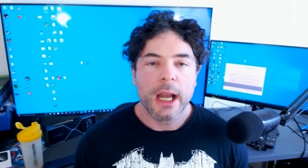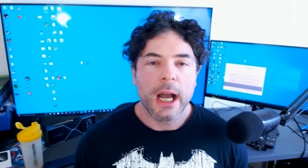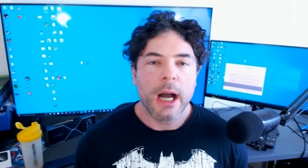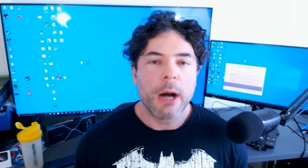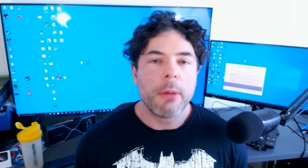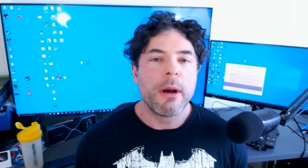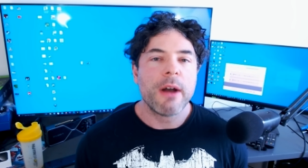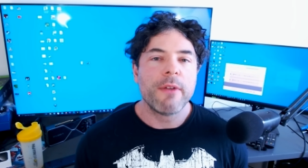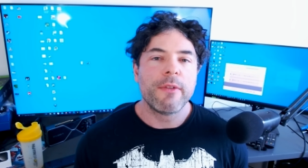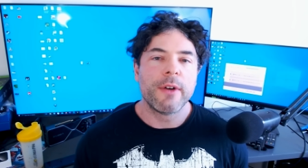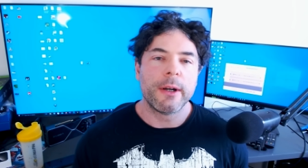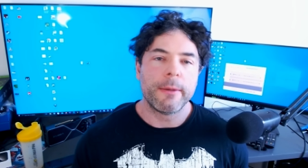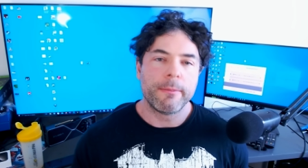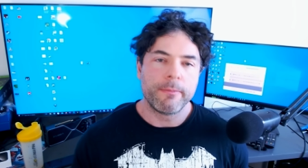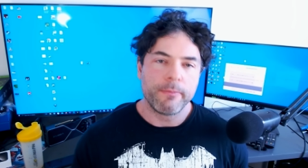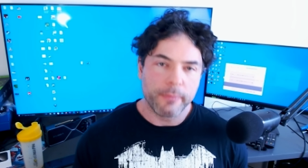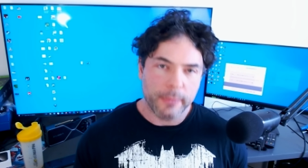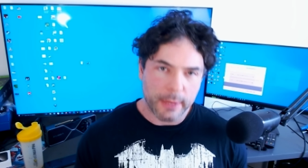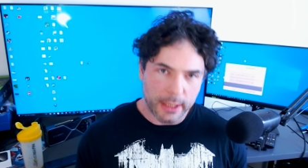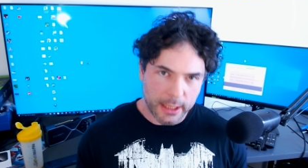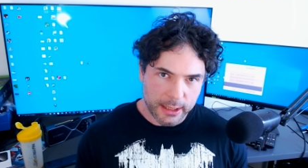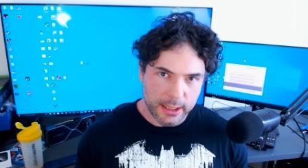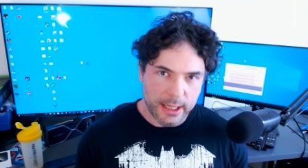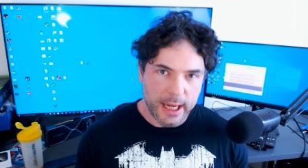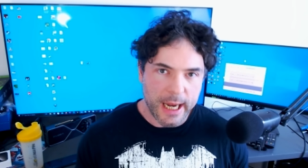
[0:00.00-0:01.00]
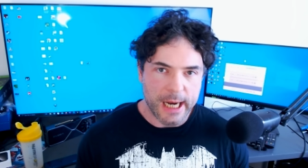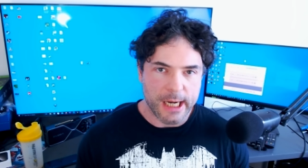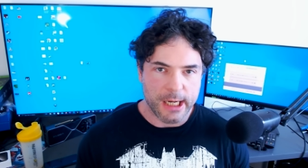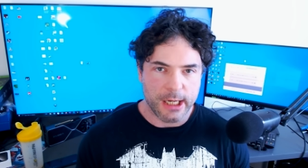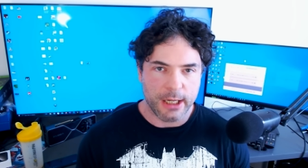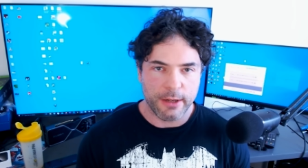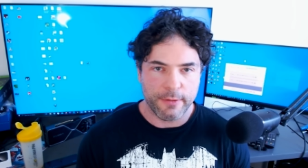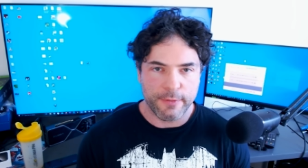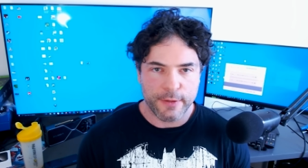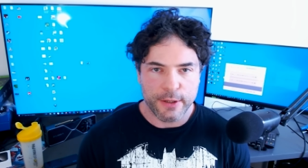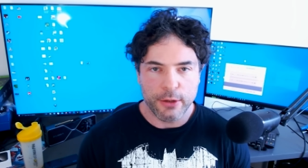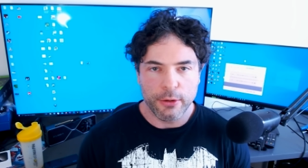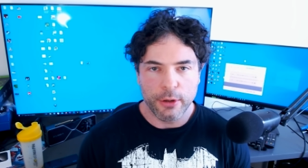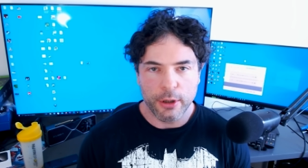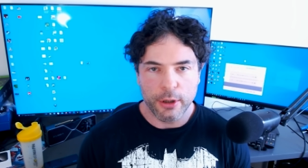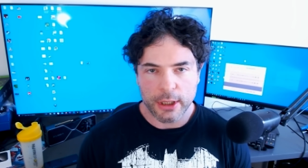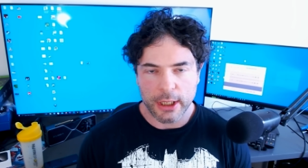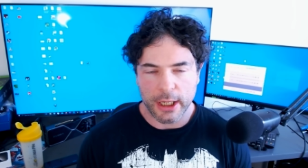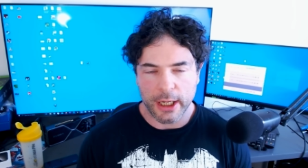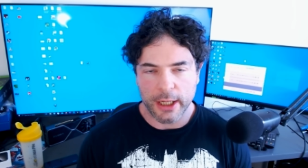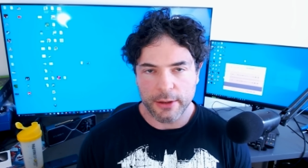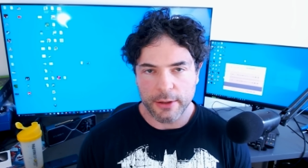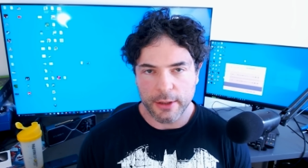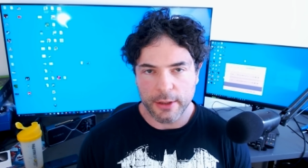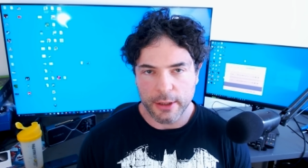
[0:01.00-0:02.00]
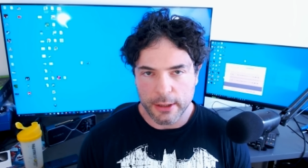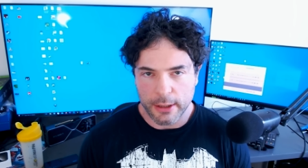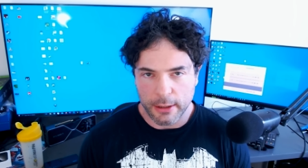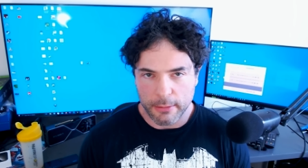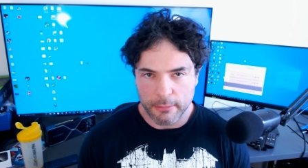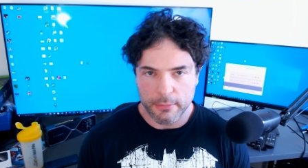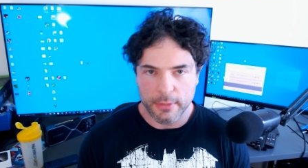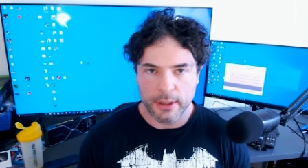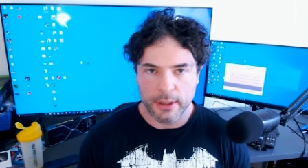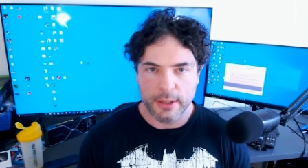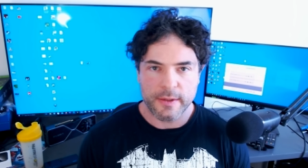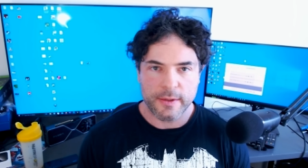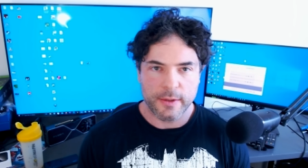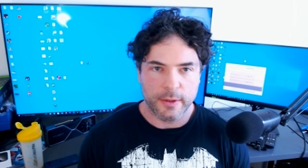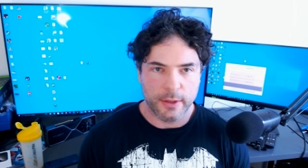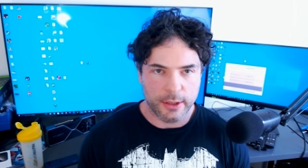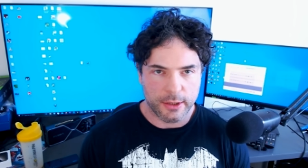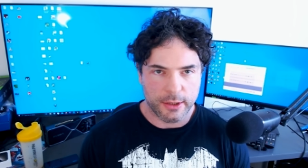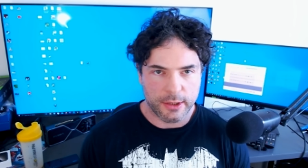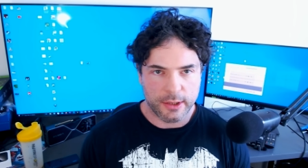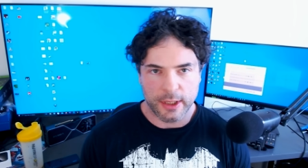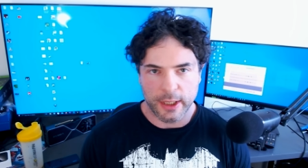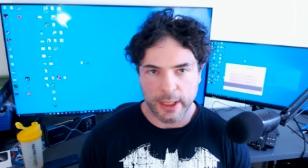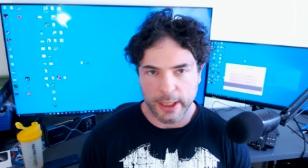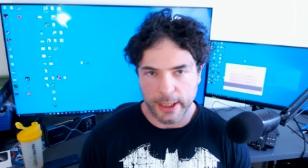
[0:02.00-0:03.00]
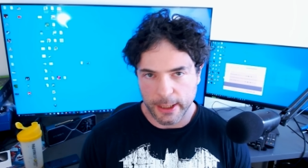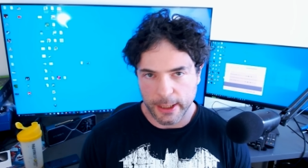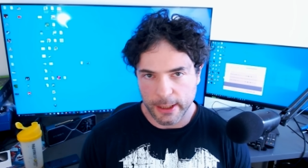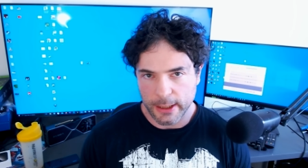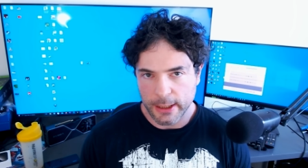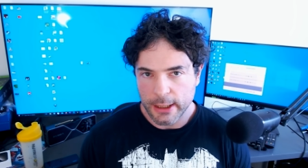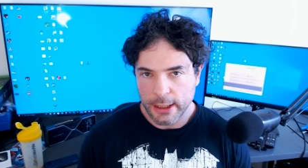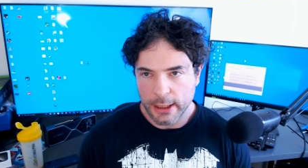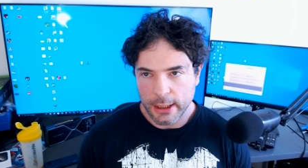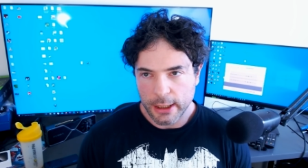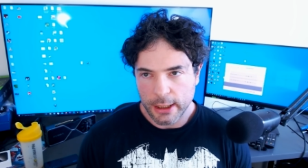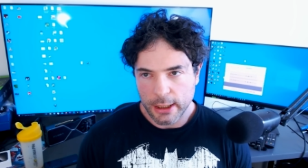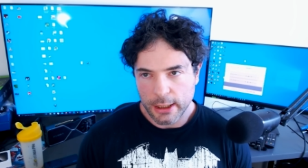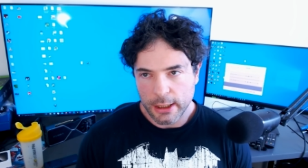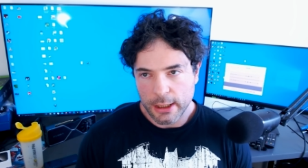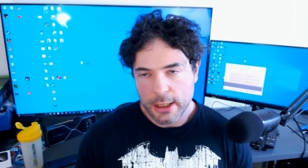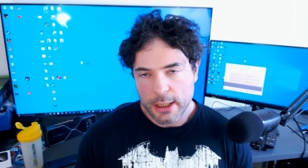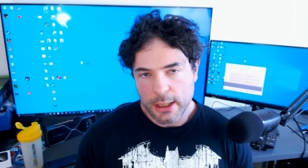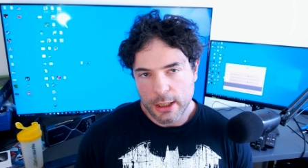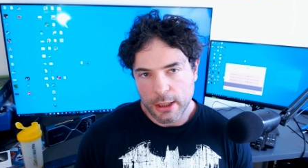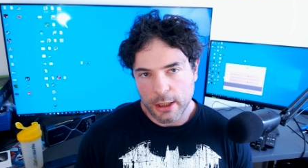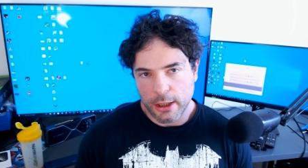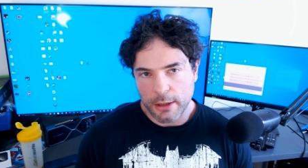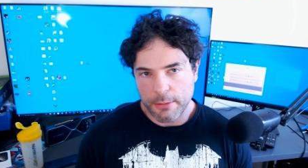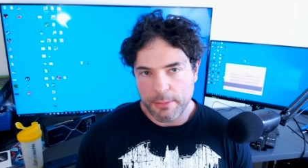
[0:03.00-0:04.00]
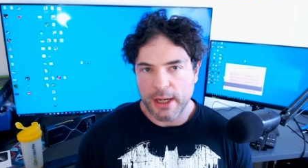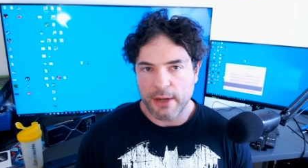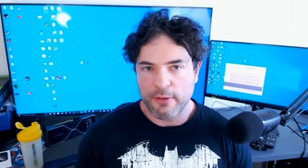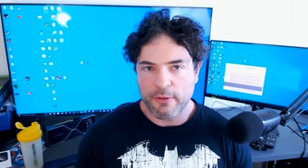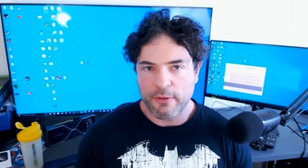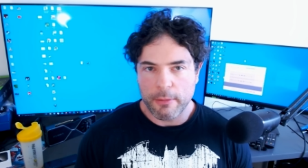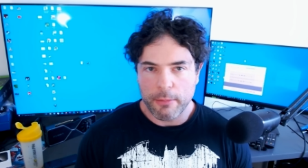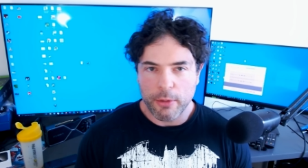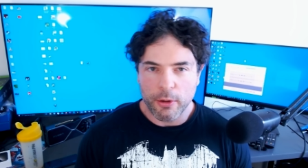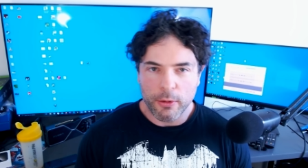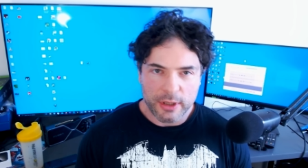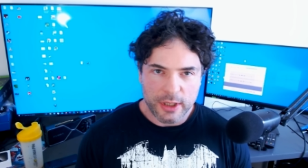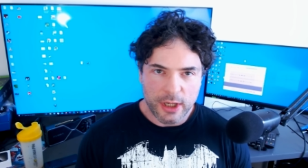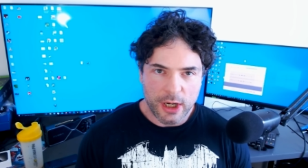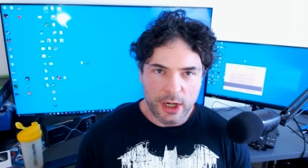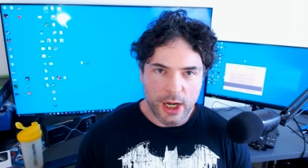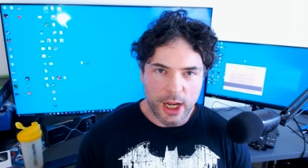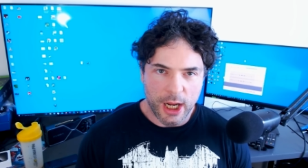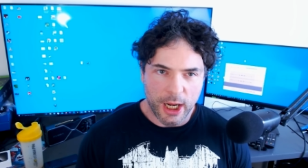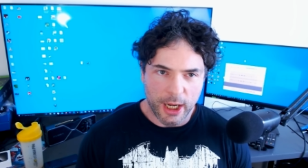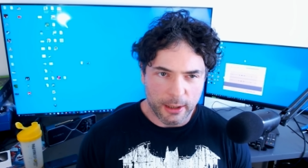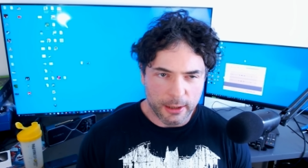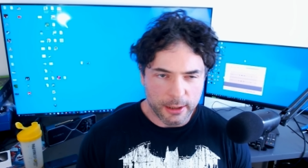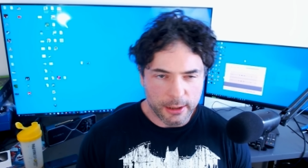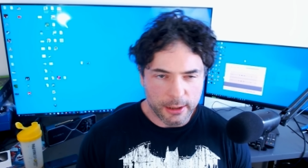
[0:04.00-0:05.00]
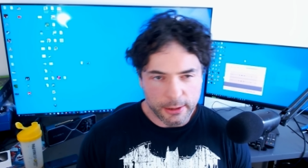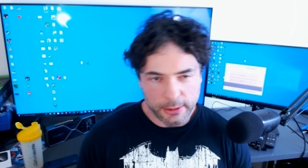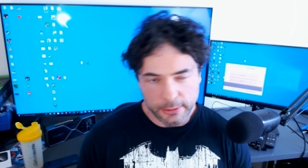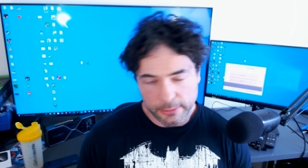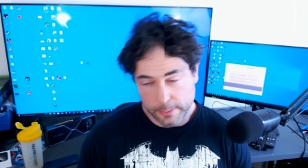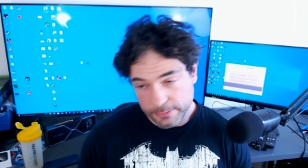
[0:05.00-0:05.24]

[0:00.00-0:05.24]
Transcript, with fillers: However, again, if you look at the numbers that uh, are being reported here,